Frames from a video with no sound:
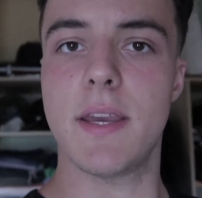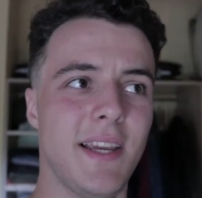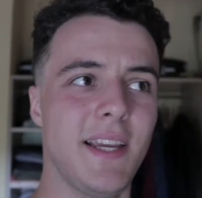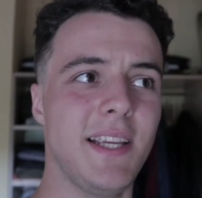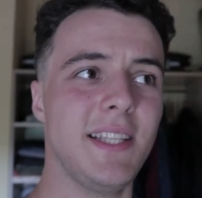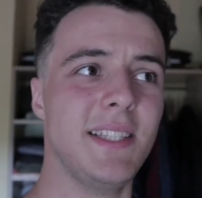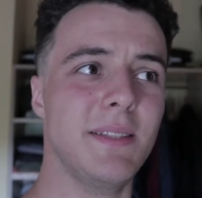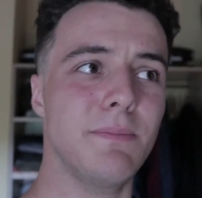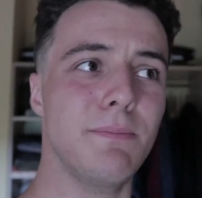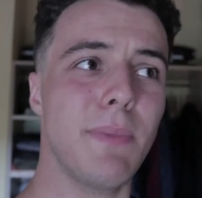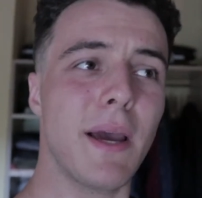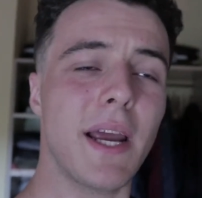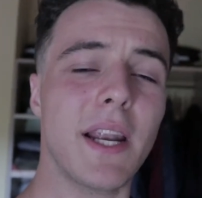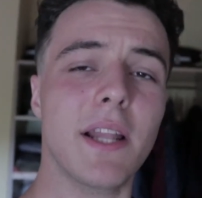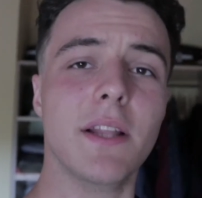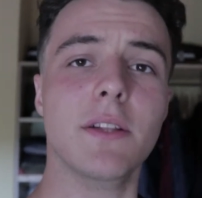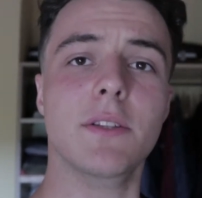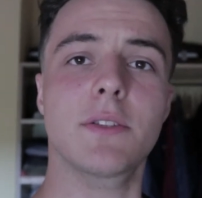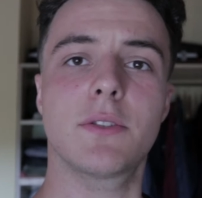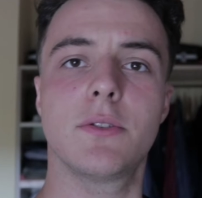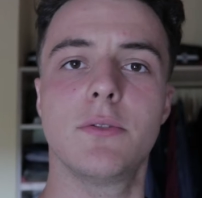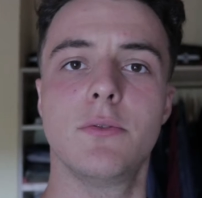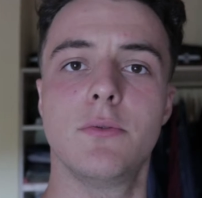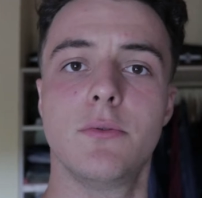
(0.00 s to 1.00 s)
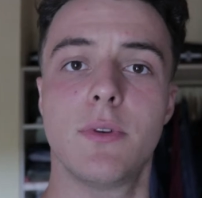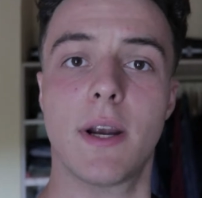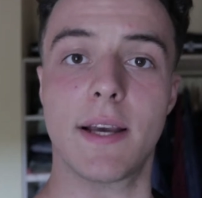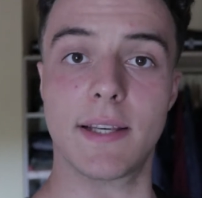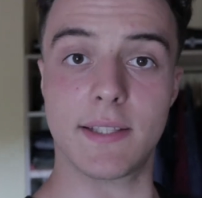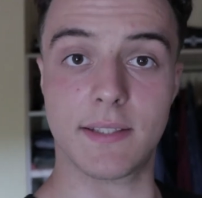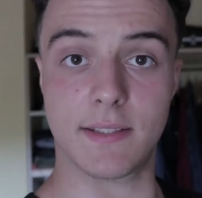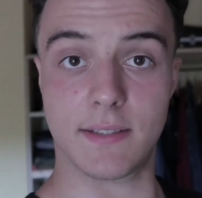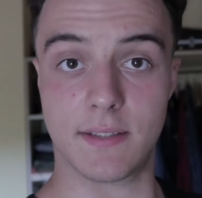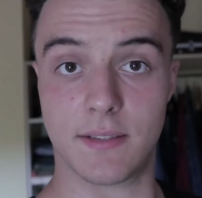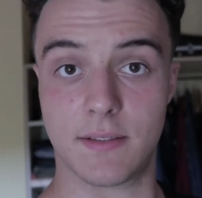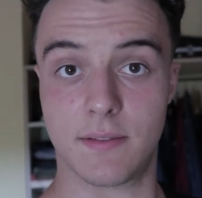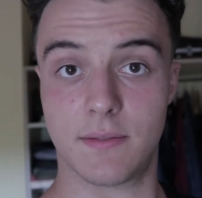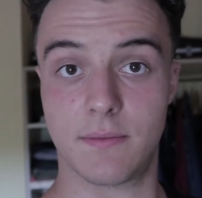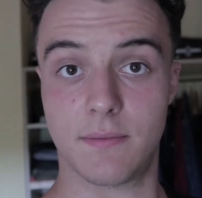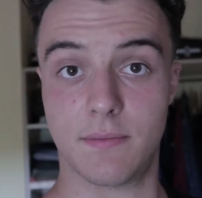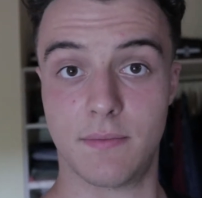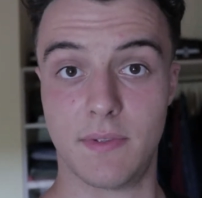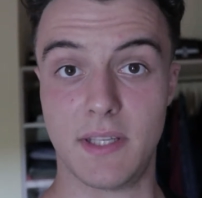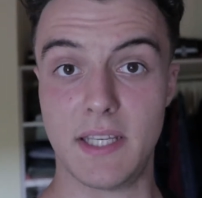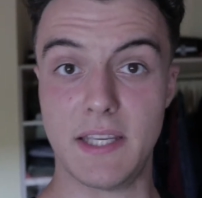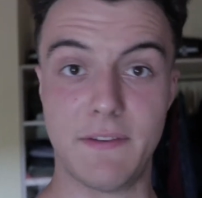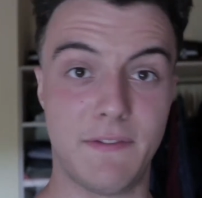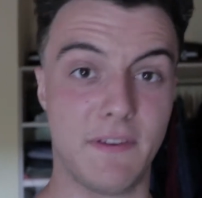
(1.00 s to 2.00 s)
It's better to rest
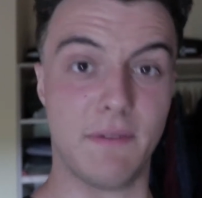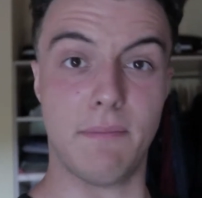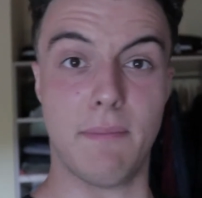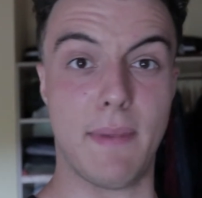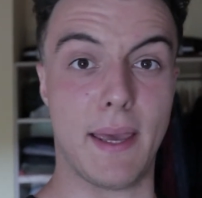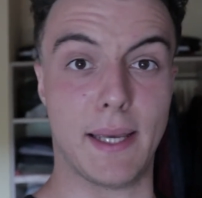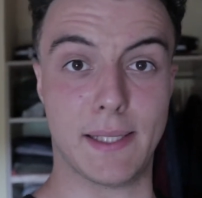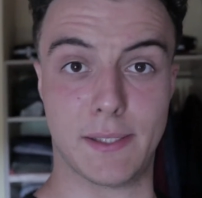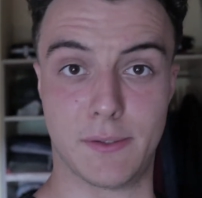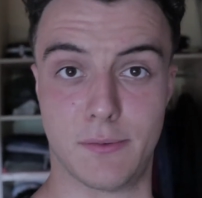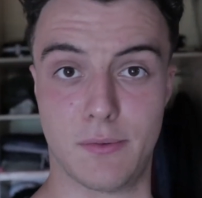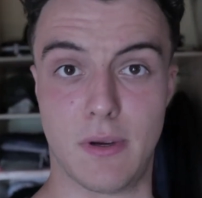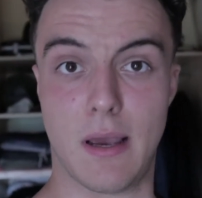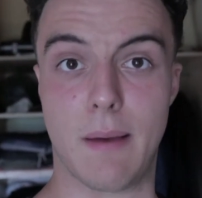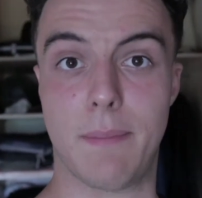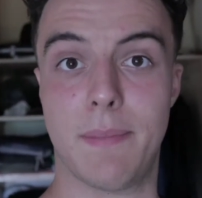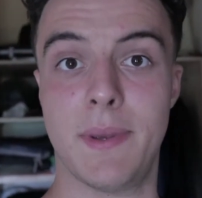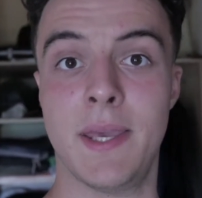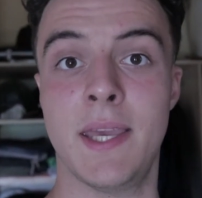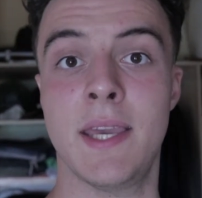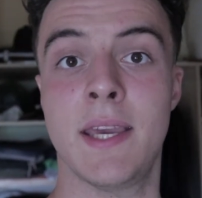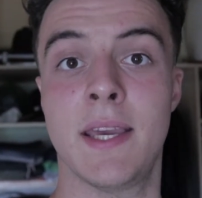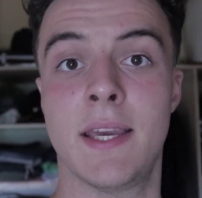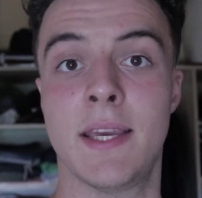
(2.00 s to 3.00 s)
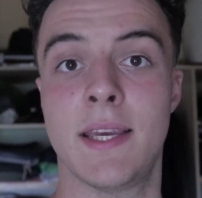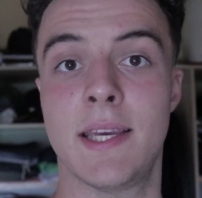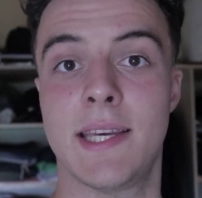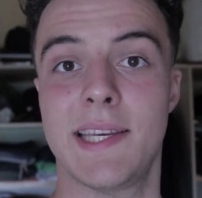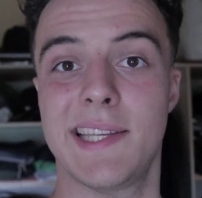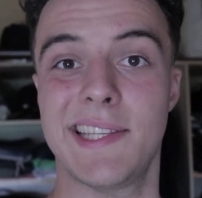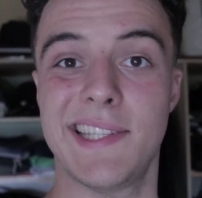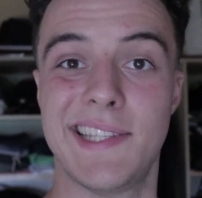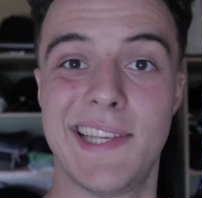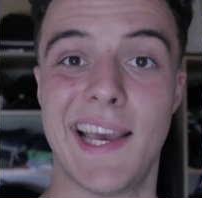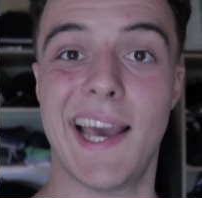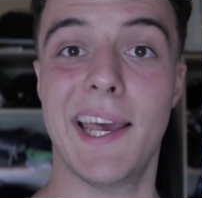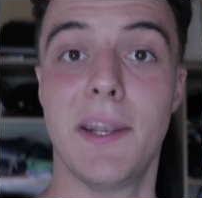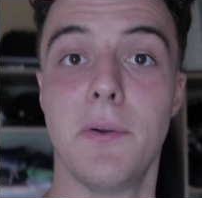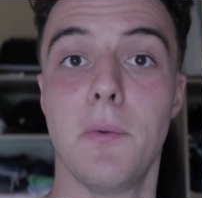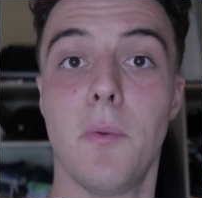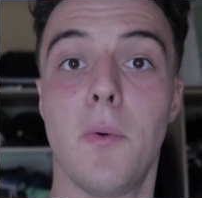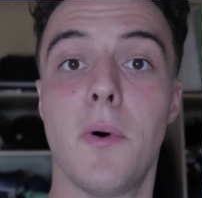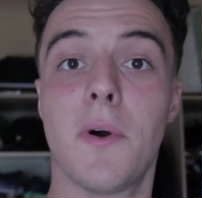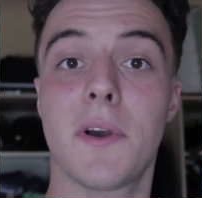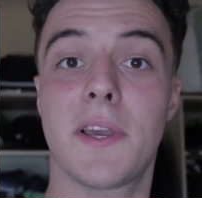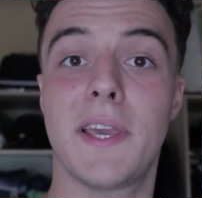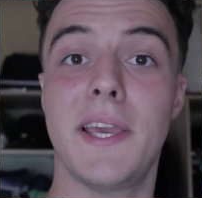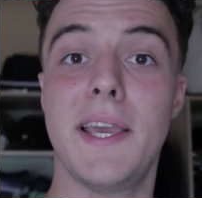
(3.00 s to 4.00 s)
if it makes you happy than
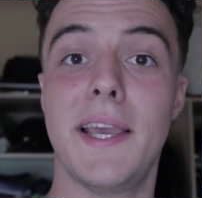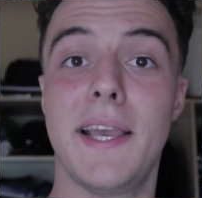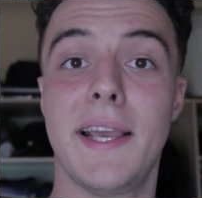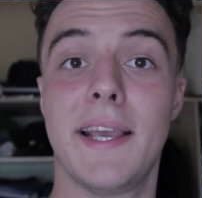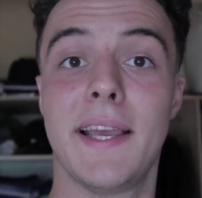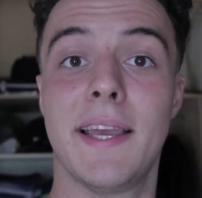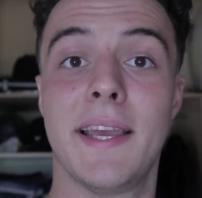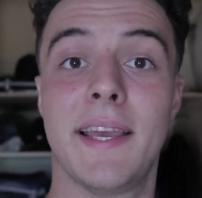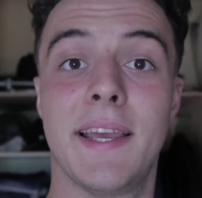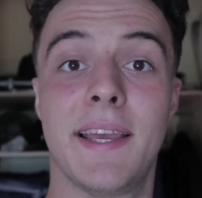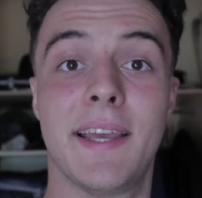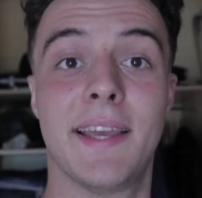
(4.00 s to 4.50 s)
working